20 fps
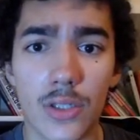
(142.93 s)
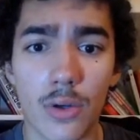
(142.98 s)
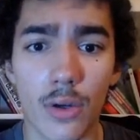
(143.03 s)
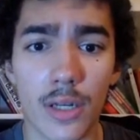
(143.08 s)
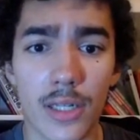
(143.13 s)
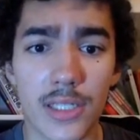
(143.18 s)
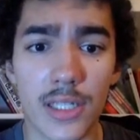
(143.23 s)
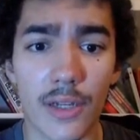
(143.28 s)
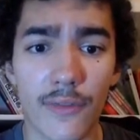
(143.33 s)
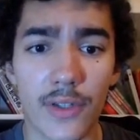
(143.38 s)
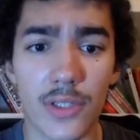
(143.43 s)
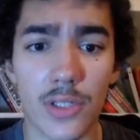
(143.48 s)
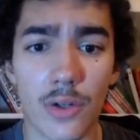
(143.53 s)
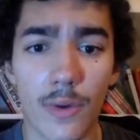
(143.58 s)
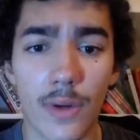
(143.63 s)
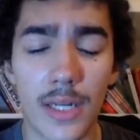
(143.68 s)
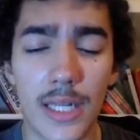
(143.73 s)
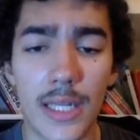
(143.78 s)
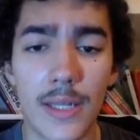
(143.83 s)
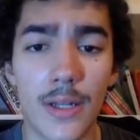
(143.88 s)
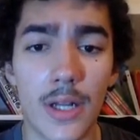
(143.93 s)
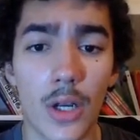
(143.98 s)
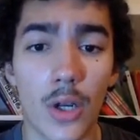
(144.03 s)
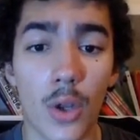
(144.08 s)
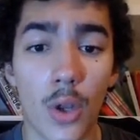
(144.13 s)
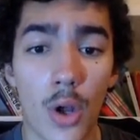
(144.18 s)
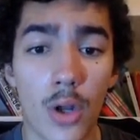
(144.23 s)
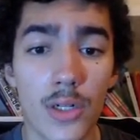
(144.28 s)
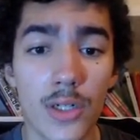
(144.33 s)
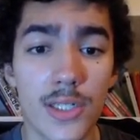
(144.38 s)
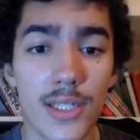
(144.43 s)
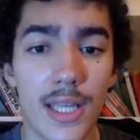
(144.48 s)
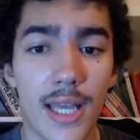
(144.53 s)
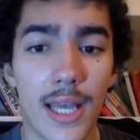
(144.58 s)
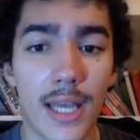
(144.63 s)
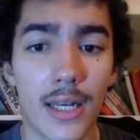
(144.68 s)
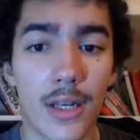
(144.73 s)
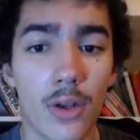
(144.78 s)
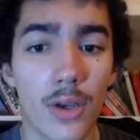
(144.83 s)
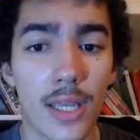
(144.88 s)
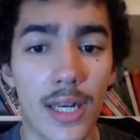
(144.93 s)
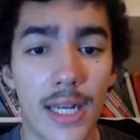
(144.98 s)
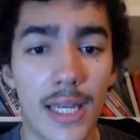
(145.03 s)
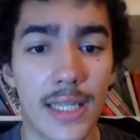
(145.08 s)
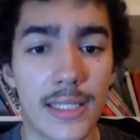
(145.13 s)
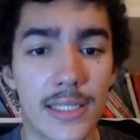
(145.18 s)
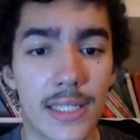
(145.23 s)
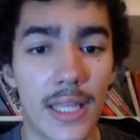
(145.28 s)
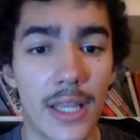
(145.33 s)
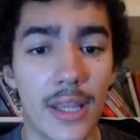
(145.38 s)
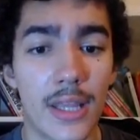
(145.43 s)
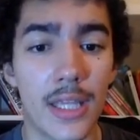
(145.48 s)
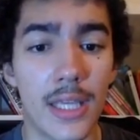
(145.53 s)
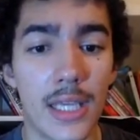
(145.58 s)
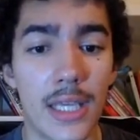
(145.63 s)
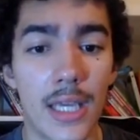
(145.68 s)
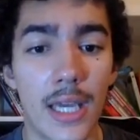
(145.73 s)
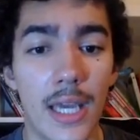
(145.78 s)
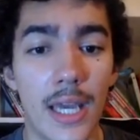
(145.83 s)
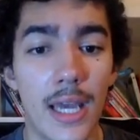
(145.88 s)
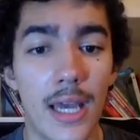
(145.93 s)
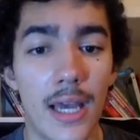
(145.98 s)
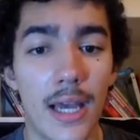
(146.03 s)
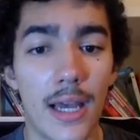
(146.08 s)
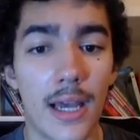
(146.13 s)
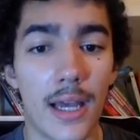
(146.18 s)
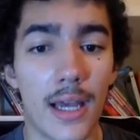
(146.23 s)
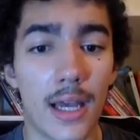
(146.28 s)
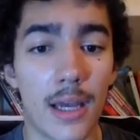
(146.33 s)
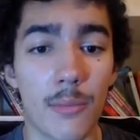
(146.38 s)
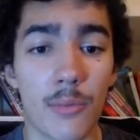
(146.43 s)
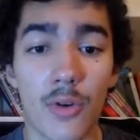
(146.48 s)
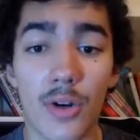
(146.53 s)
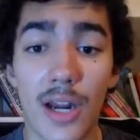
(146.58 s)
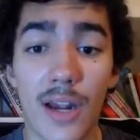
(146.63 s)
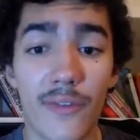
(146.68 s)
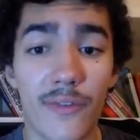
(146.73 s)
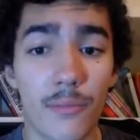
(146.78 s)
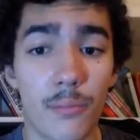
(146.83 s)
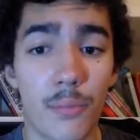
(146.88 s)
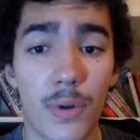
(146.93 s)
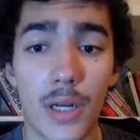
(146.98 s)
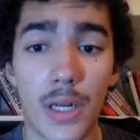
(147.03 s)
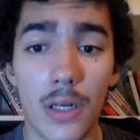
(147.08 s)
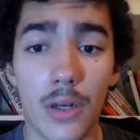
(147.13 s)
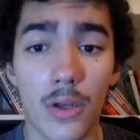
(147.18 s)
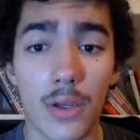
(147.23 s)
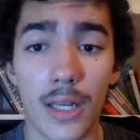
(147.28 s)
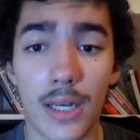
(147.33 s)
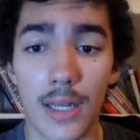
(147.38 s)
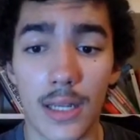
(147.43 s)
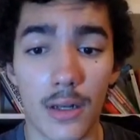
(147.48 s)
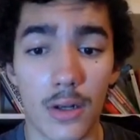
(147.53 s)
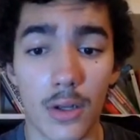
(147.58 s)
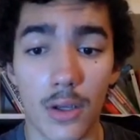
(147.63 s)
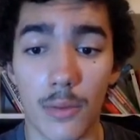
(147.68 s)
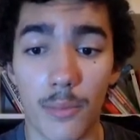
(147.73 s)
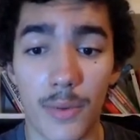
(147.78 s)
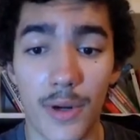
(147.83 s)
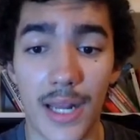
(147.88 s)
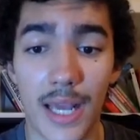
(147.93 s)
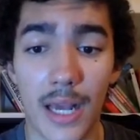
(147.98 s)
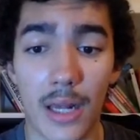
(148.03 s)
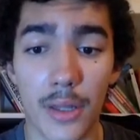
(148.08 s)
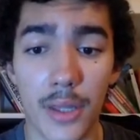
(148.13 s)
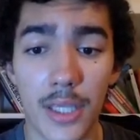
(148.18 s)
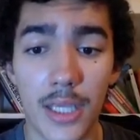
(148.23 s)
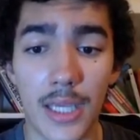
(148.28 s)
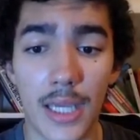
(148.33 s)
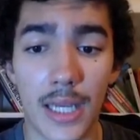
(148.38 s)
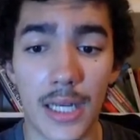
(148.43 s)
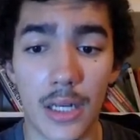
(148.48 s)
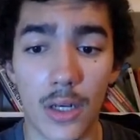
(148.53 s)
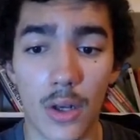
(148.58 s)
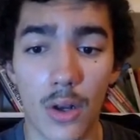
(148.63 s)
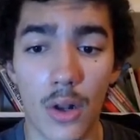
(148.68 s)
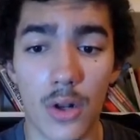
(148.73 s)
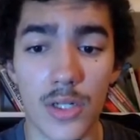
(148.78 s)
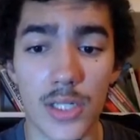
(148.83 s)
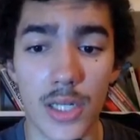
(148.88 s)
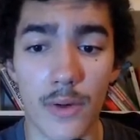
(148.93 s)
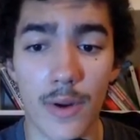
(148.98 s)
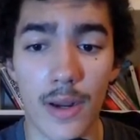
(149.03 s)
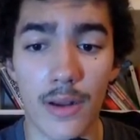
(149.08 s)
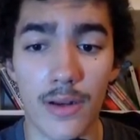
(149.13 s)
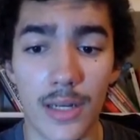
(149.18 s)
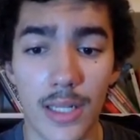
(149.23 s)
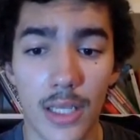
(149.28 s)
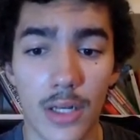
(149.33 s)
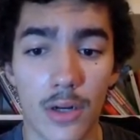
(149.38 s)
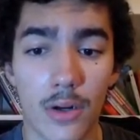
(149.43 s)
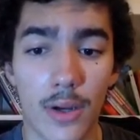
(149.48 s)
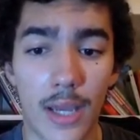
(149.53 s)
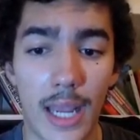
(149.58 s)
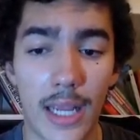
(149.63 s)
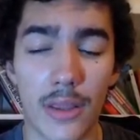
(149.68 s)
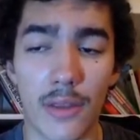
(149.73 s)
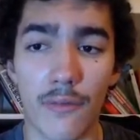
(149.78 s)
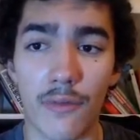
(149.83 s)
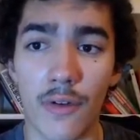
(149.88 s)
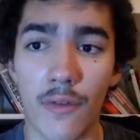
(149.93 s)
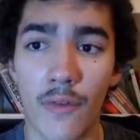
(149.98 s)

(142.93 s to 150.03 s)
token itself is already launched. And looking at the graph, looking pretty healthy, and it launched around 8th of